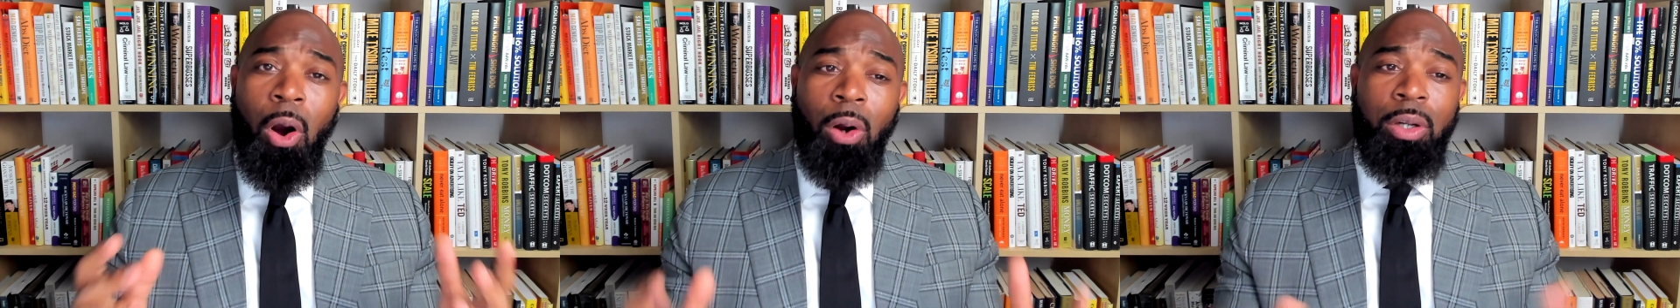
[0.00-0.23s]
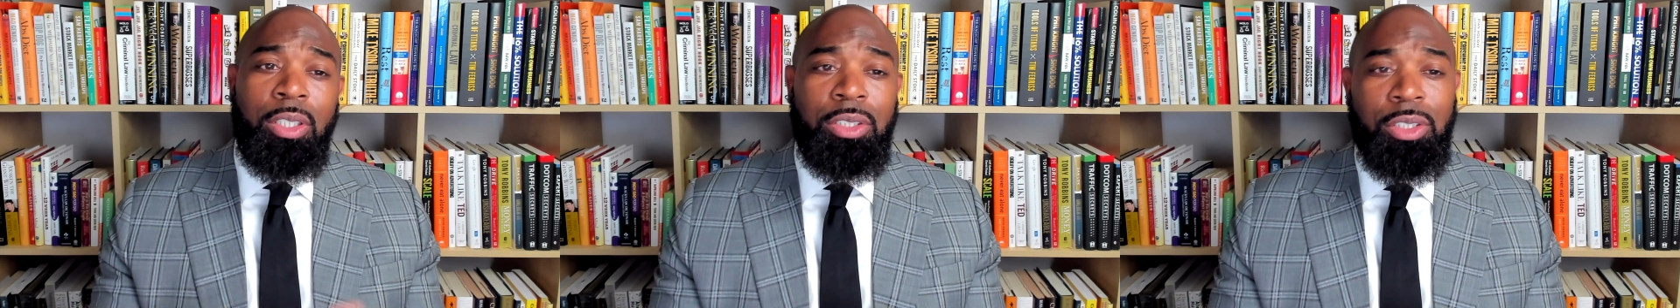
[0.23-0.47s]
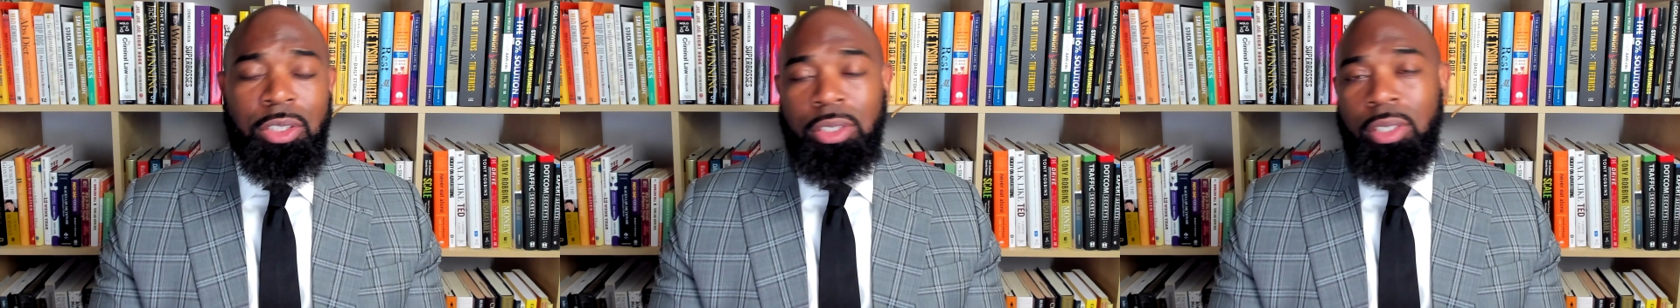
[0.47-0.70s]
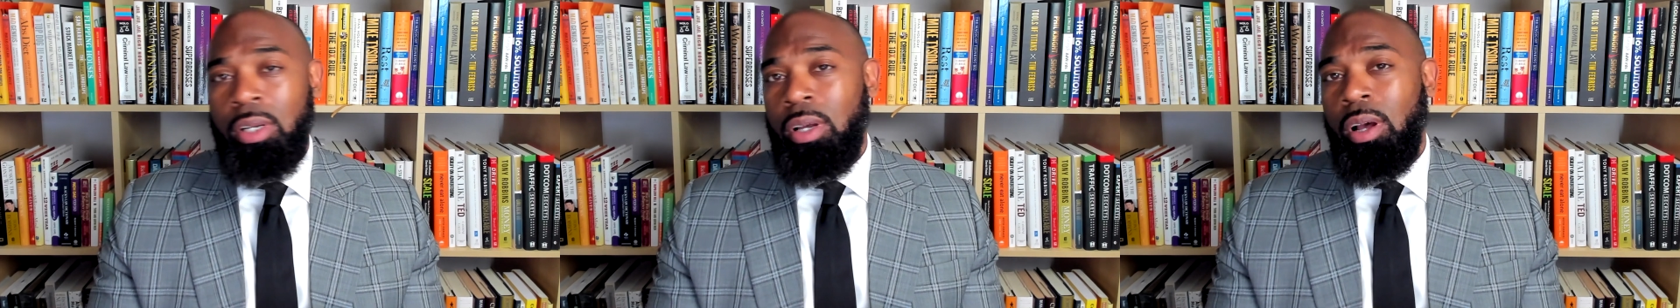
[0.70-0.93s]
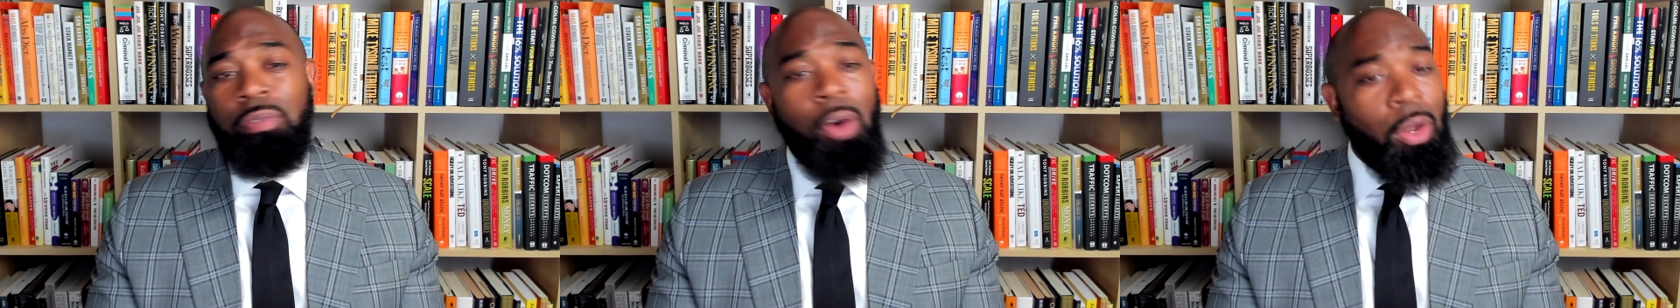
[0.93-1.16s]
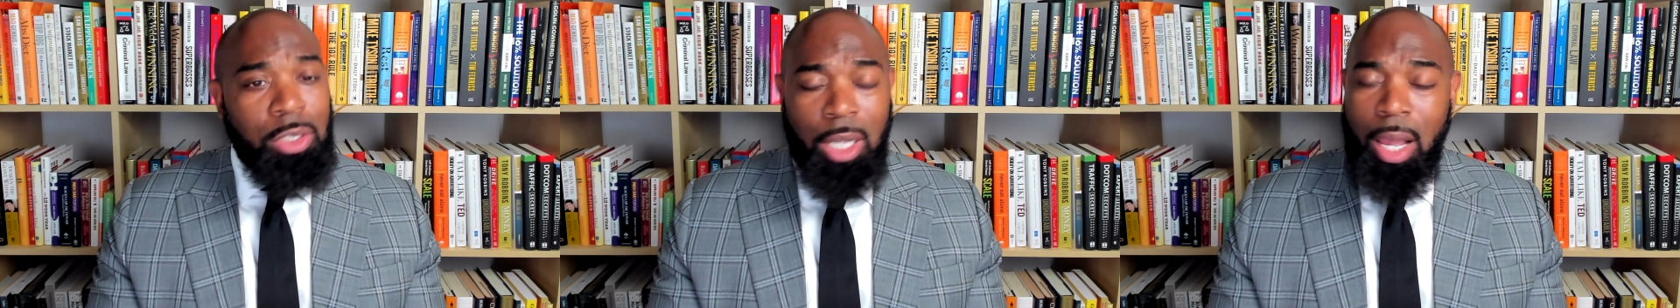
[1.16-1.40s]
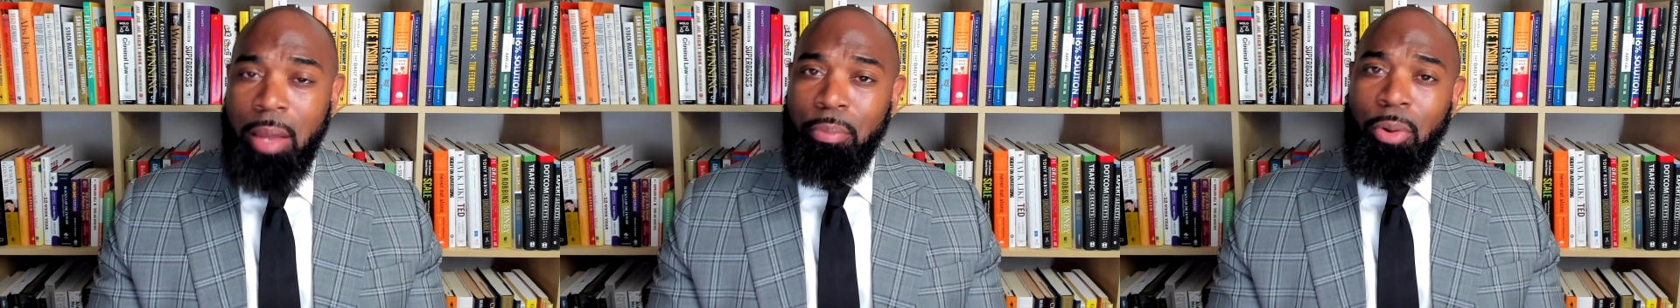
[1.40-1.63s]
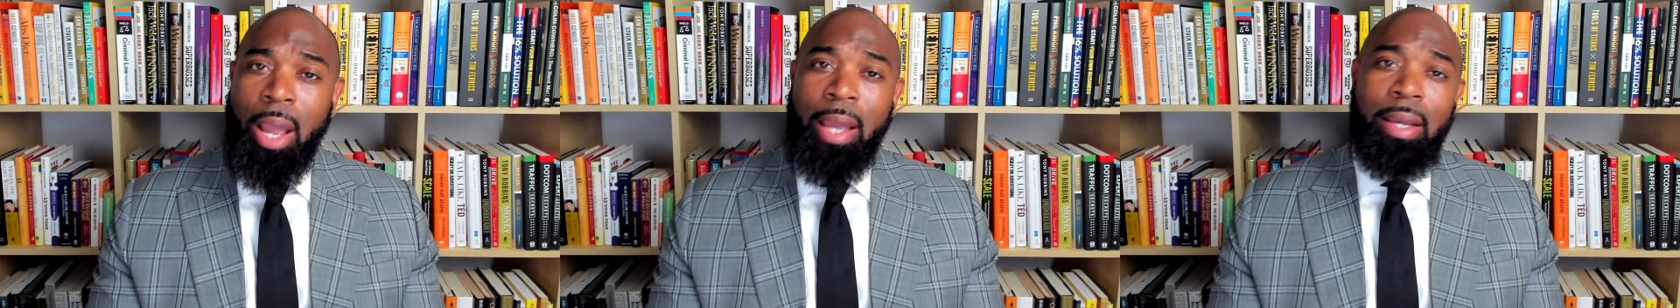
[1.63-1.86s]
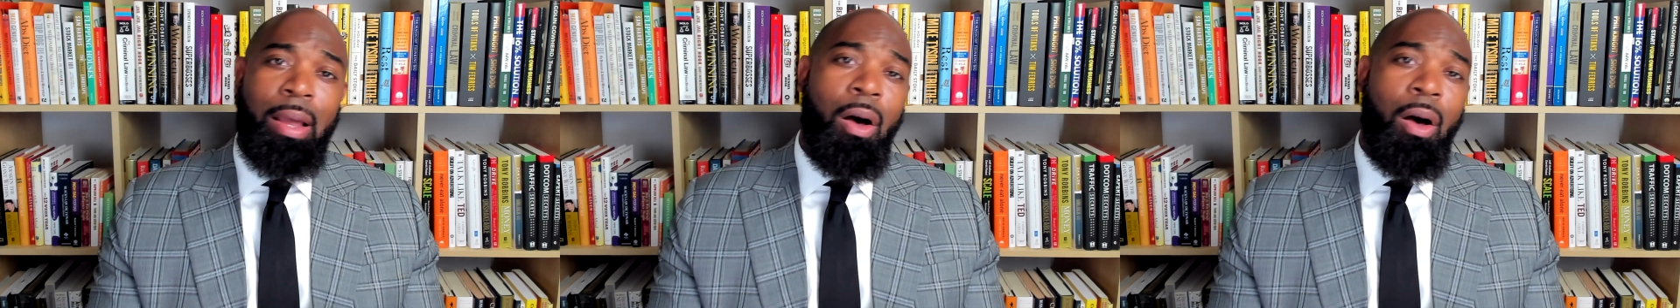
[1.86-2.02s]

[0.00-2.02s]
artists of all time, right?